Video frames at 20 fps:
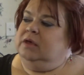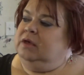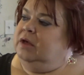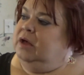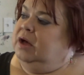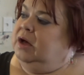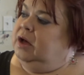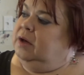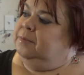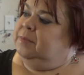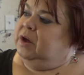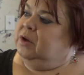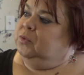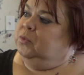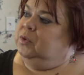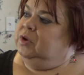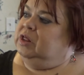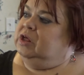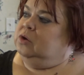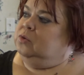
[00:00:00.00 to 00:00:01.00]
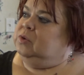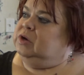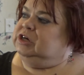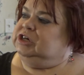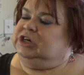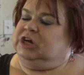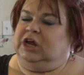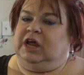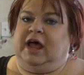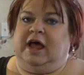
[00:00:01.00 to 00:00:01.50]
Um, I really
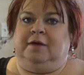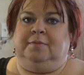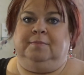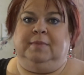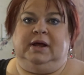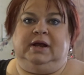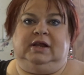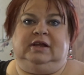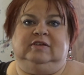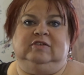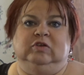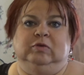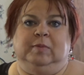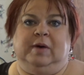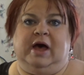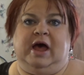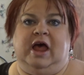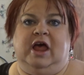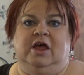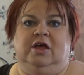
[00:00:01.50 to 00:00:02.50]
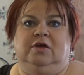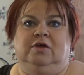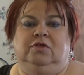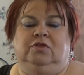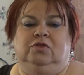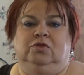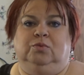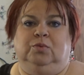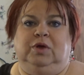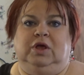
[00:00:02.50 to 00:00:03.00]
wish I had money to buy
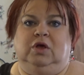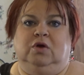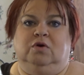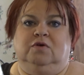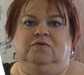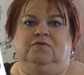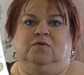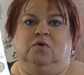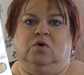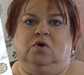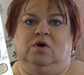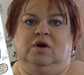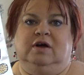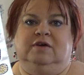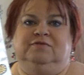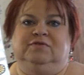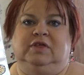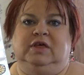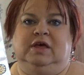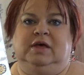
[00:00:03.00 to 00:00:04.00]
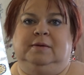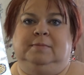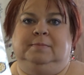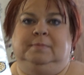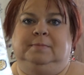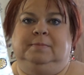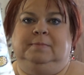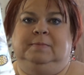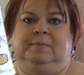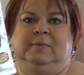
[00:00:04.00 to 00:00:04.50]
three or four of them.